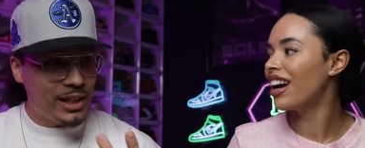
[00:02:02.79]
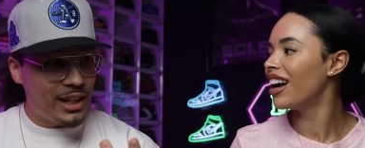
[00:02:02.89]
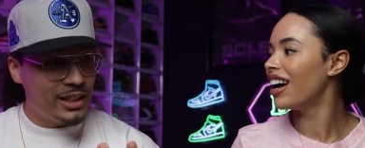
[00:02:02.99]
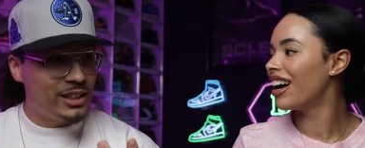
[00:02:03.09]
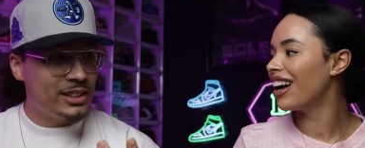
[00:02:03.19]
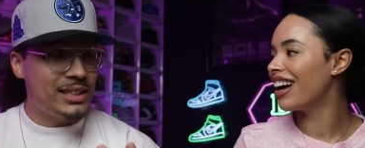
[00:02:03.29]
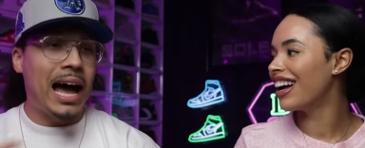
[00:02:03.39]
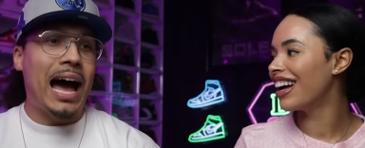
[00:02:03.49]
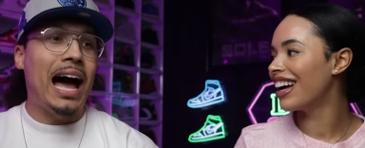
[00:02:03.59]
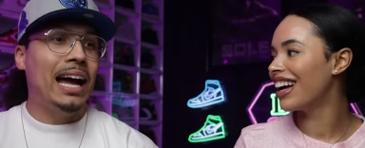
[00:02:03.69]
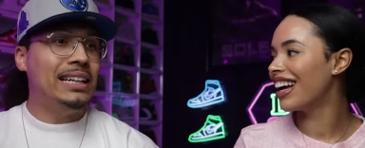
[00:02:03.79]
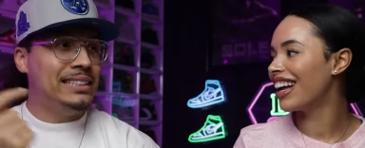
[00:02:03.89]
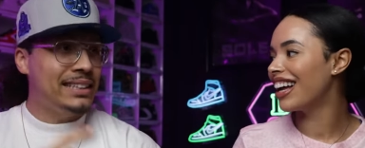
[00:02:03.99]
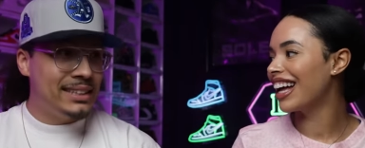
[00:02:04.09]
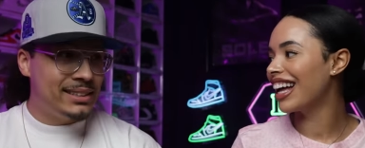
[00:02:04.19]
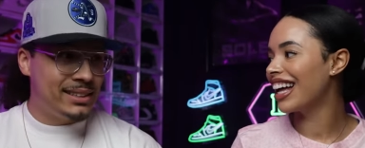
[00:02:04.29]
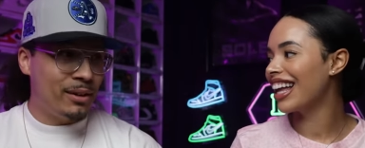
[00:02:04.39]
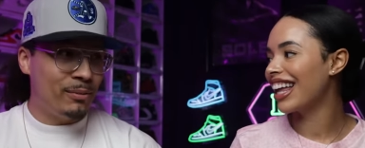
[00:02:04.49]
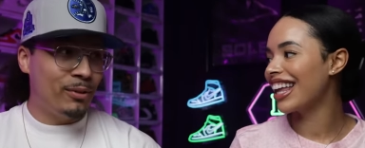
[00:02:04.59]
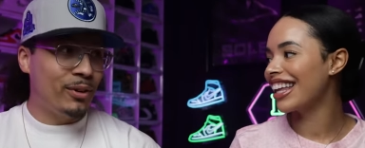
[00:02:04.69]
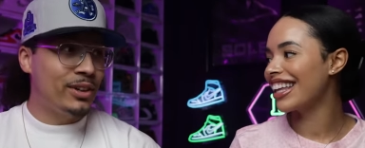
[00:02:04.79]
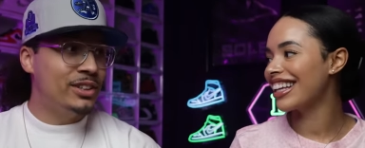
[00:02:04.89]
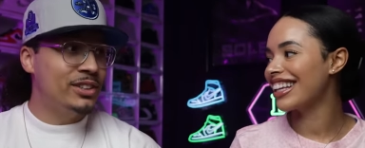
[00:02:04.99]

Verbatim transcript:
Speaker 1: colors. I ID'd some for